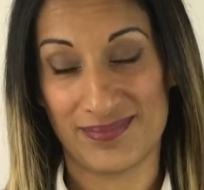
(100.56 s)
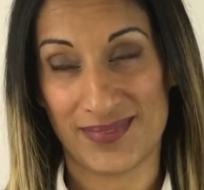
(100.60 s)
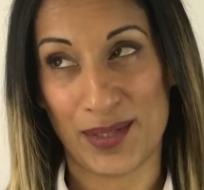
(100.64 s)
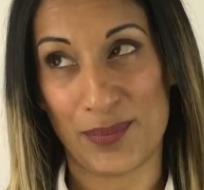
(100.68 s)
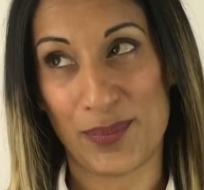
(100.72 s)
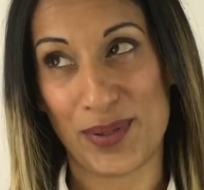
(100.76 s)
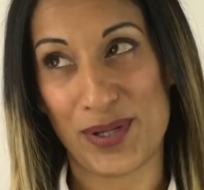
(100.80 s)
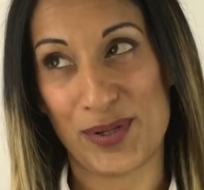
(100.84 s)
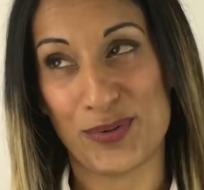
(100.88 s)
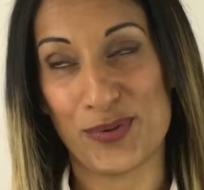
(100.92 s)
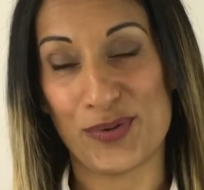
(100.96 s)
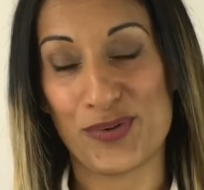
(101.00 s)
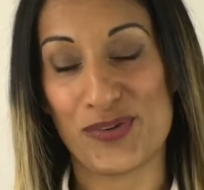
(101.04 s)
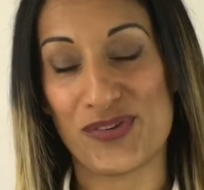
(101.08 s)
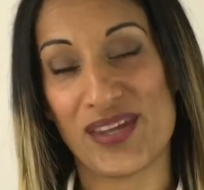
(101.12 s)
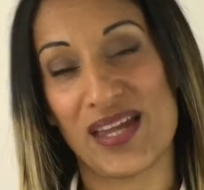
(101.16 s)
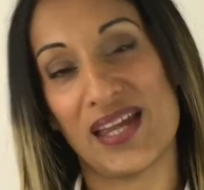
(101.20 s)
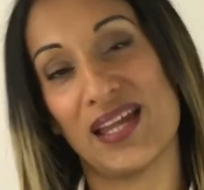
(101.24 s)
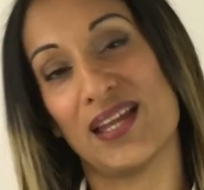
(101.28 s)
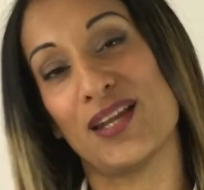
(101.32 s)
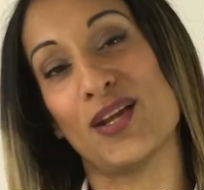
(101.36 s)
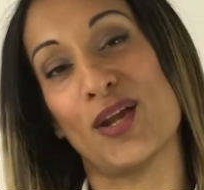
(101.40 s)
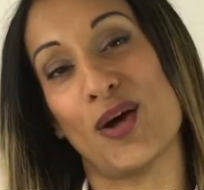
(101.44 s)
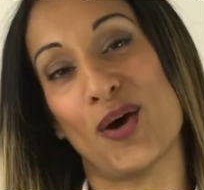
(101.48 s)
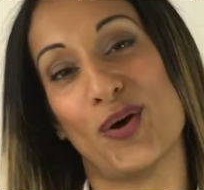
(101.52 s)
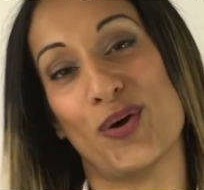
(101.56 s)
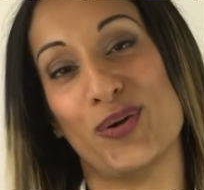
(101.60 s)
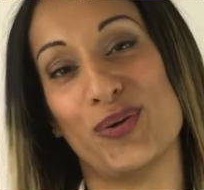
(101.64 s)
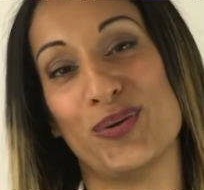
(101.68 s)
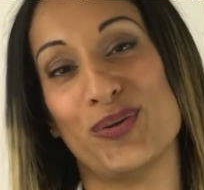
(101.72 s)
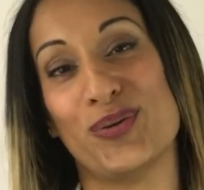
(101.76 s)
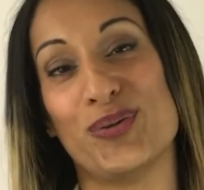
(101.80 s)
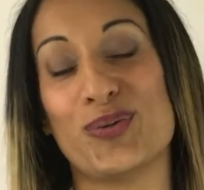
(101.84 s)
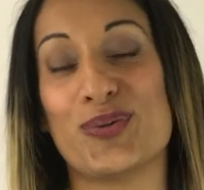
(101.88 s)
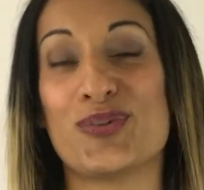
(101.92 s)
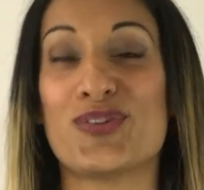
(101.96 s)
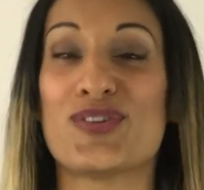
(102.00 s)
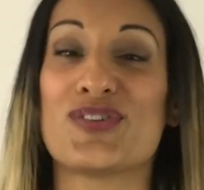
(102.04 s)
That way you're not saying
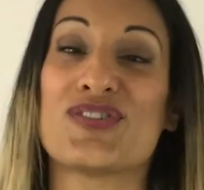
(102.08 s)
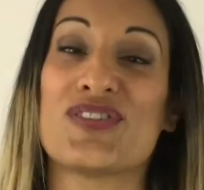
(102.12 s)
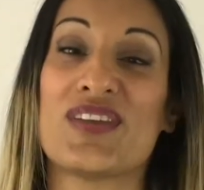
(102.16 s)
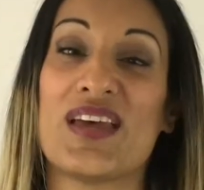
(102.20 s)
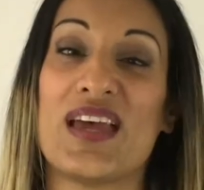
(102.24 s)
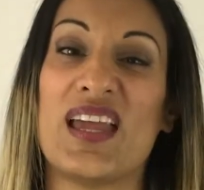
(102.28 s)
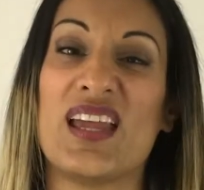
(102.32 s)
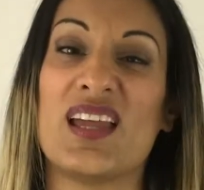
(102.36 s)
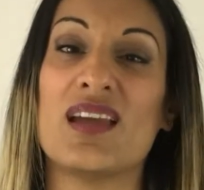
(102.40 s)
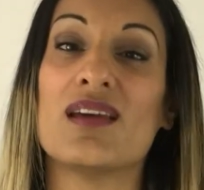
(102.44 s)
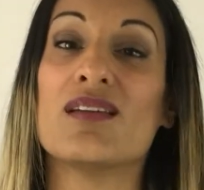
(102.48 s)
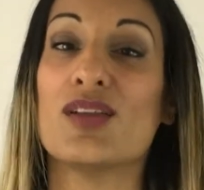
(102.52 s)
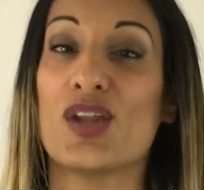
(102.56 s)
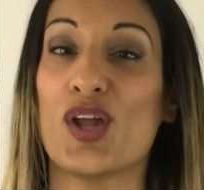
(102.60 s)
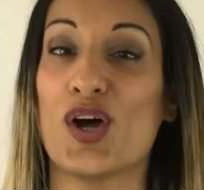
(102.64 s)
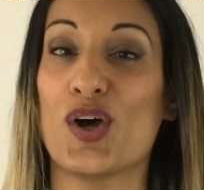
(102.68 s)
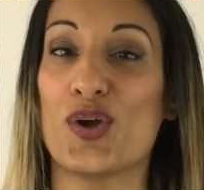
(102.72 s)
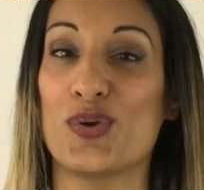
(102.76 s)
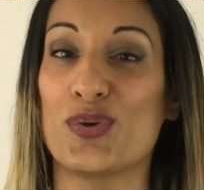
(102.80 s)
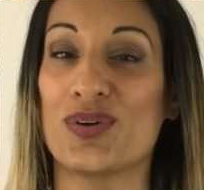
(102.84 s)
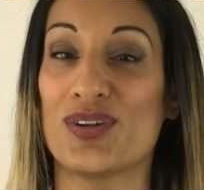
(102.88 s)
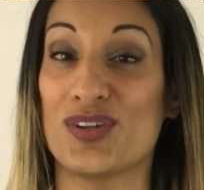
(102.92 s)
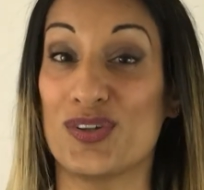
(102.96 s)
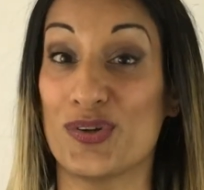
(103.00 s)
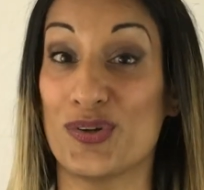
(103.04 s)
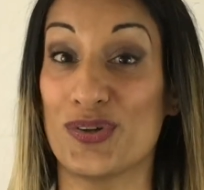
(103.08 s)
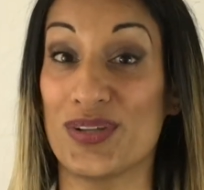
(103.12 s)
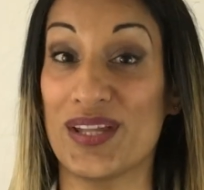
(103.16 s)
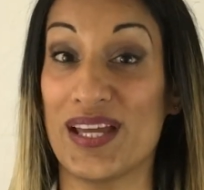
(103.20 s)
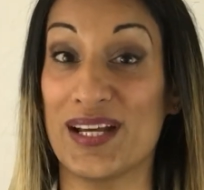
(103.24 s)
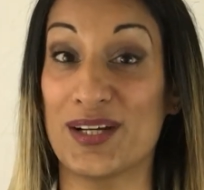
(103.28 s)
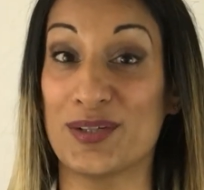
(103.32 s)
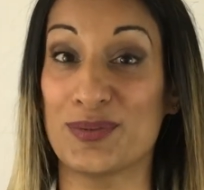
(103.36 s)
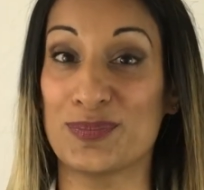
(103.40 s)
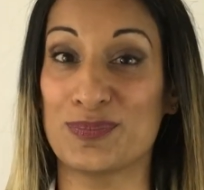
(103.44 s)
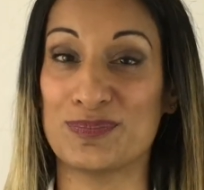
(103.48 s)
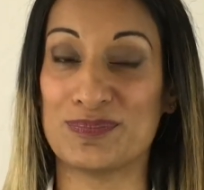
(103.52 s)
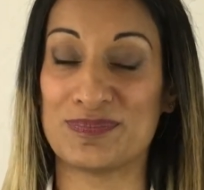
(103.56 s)
no, you're just saying no, not
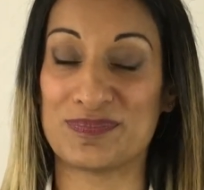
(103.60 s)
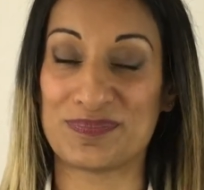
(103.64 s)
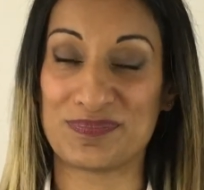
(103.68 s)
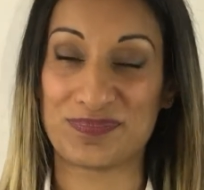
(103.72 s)
now.